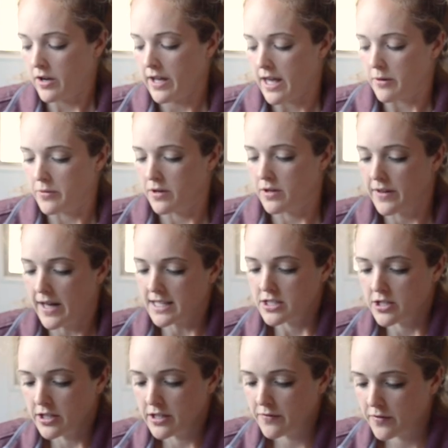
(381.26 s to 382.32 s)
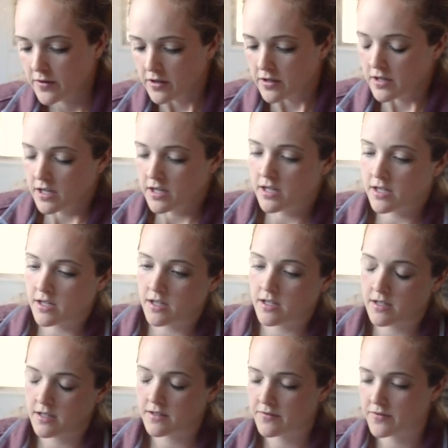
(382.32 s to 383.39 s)
Okay, well that's good for
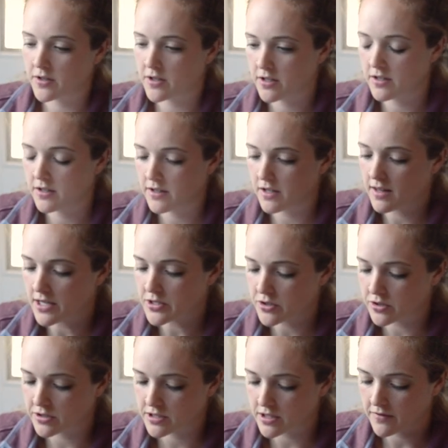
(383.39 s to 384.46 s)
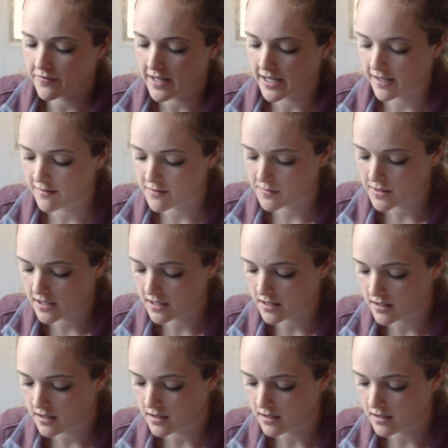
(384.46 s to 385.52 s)
the electrical stuff. That gives me
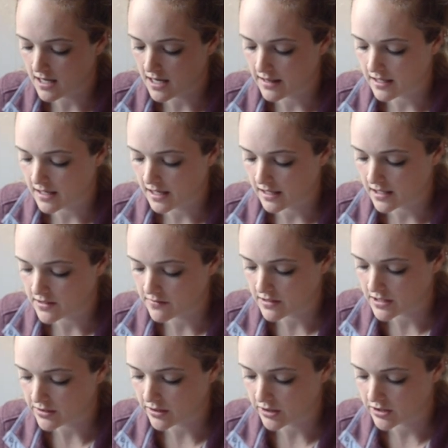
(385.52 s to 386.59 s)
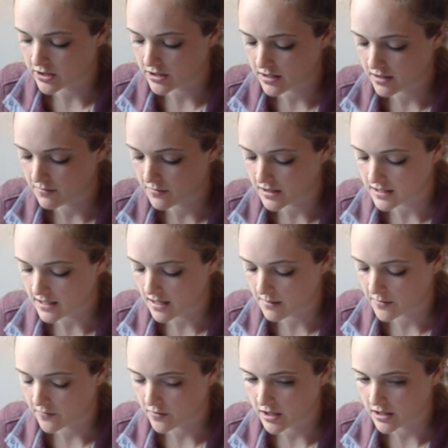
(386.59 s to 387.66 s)
a lot that I can research in the meantime
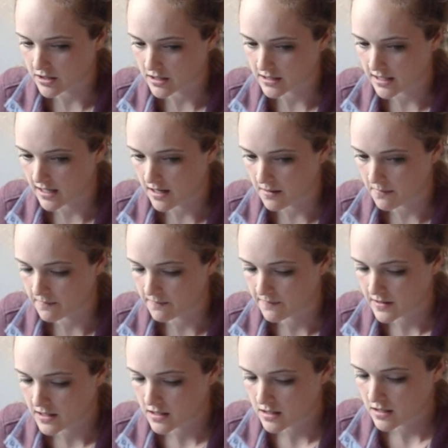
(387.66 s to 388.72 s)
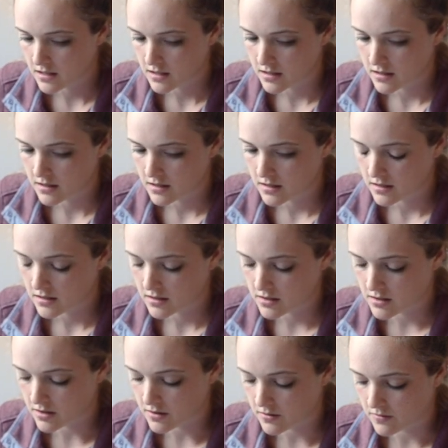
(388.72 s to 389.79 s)
before I talk to Ham.
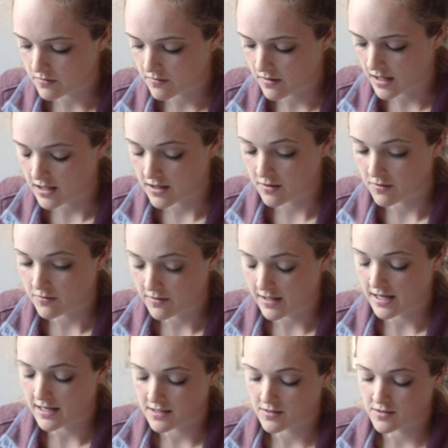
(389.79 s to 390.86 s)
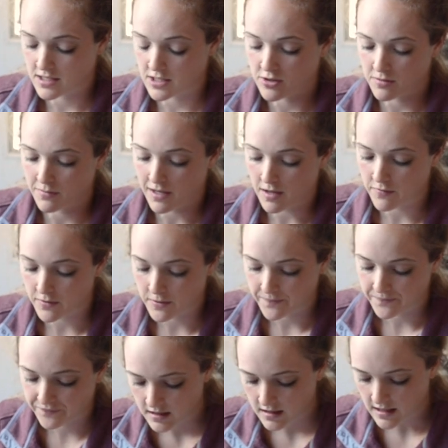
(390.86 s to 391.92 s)
So thank you. That is extremely helpful.
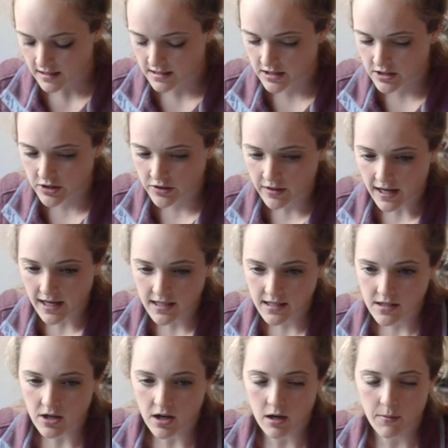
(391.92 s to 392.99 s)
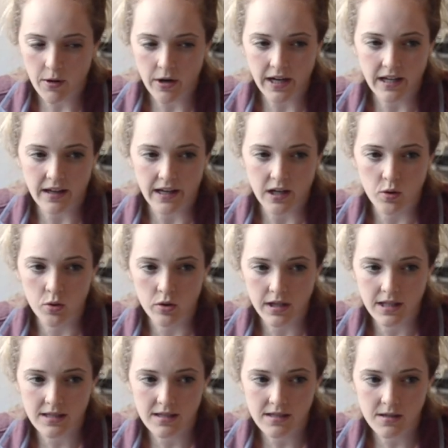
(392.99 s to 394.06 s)
Did you guys talk about any like cooling
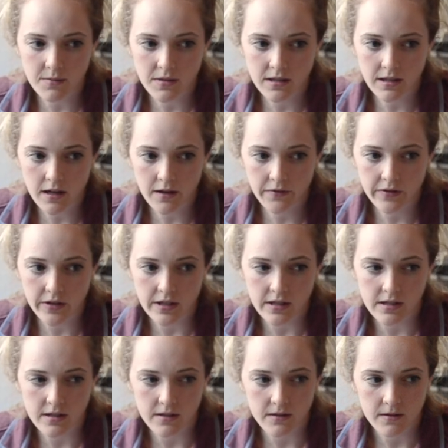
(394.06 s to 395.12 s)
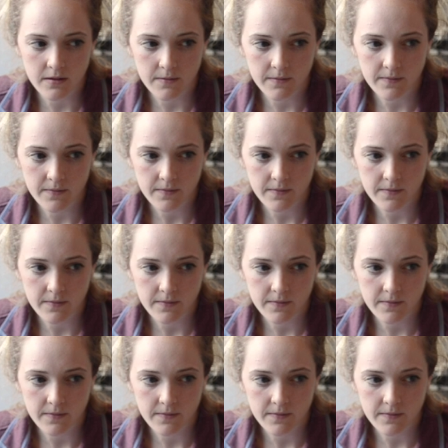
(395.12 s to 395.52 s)
system stuff? Cause